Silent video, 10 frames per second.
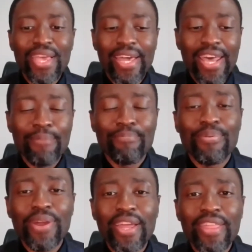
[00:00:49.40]
And I
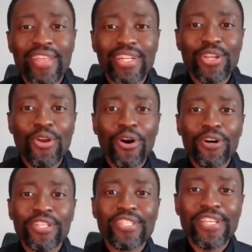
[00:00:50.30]
pray that
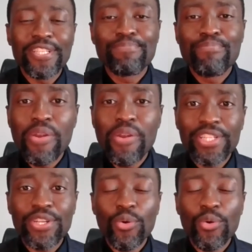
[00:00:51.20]
God's Spirit